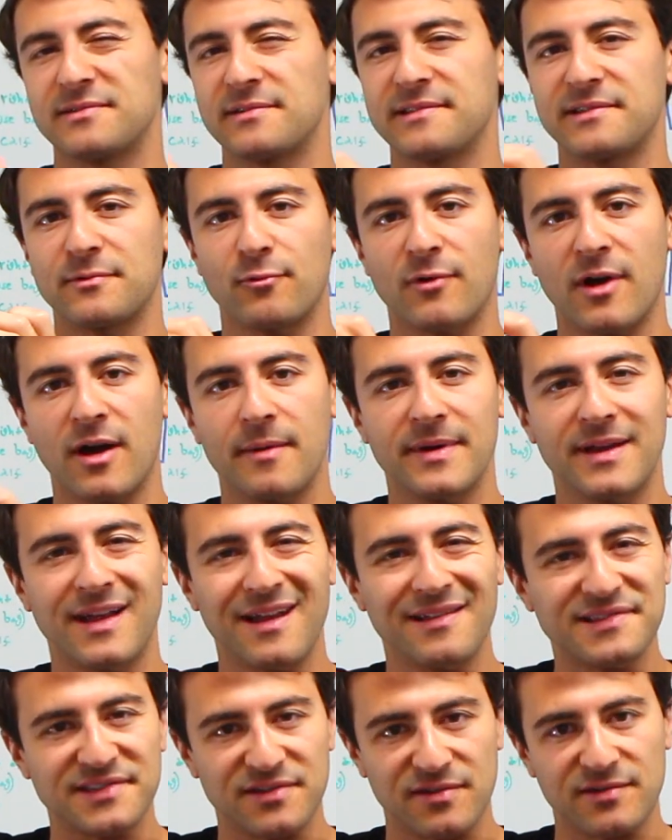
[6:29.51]
so it doesn't rub
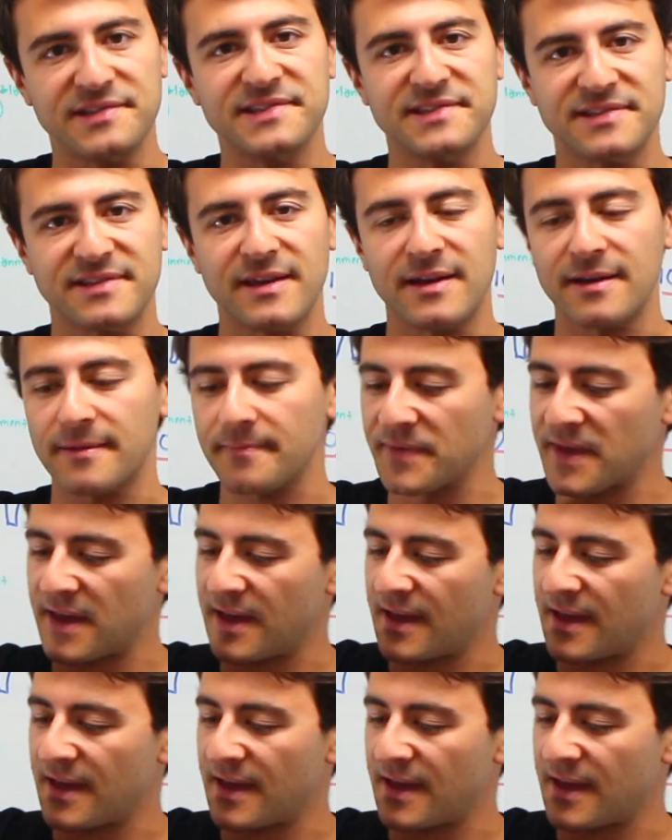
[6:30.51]
against your skin.